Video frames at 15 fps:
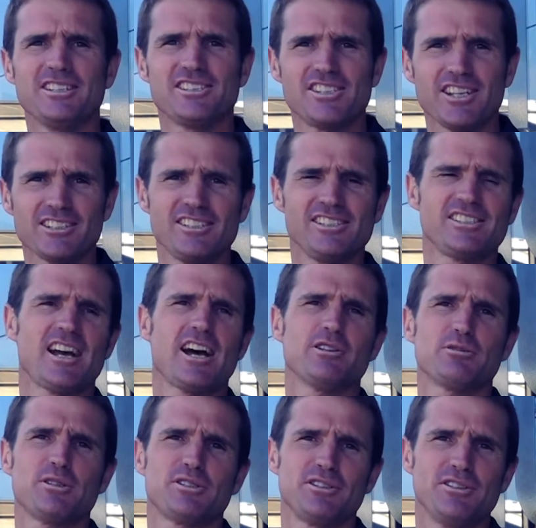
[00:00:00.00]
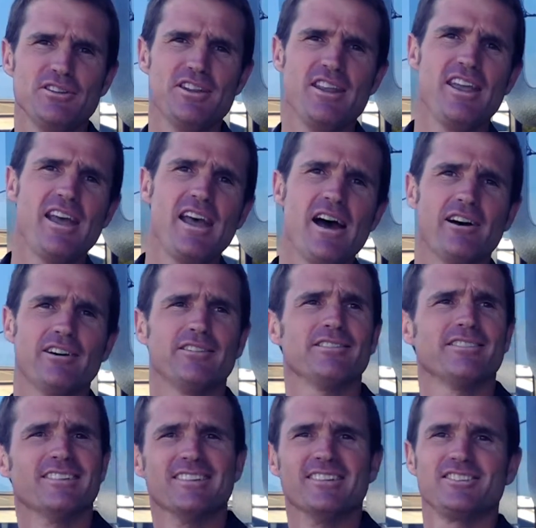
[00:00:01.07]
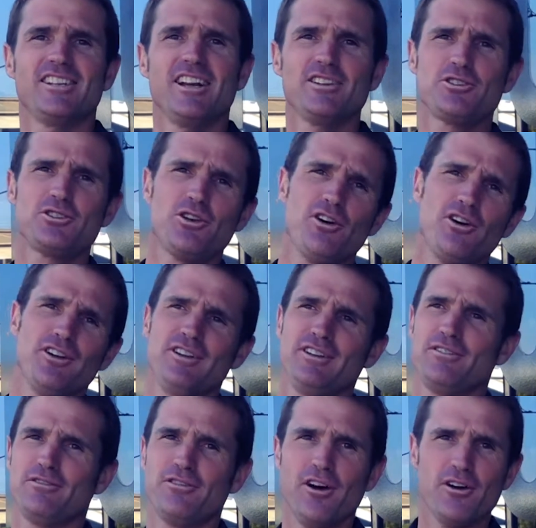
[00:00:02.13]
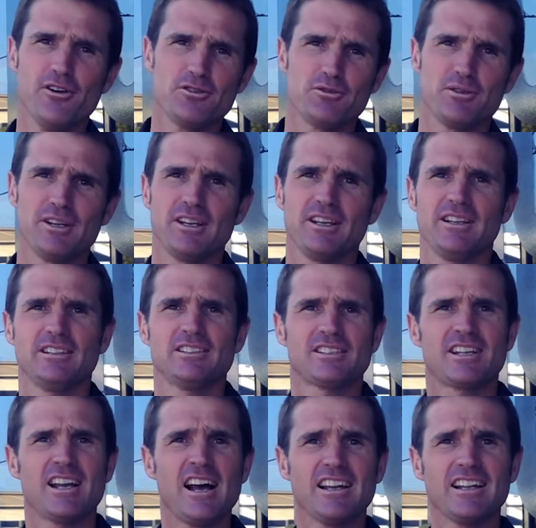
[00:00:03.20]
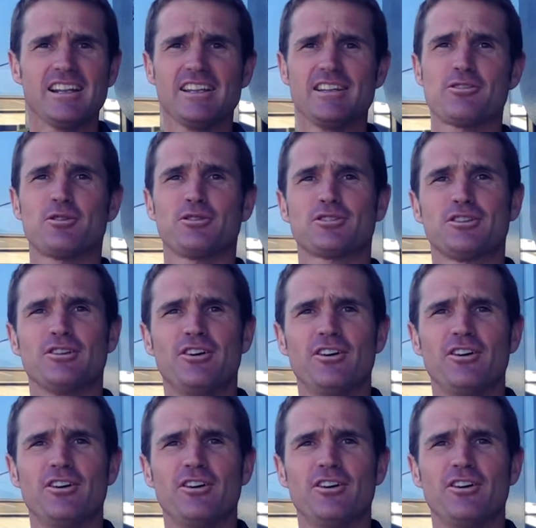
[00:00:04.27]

Sexy sales rescue now. Sun shining, phones ringing. I just can't get anything across the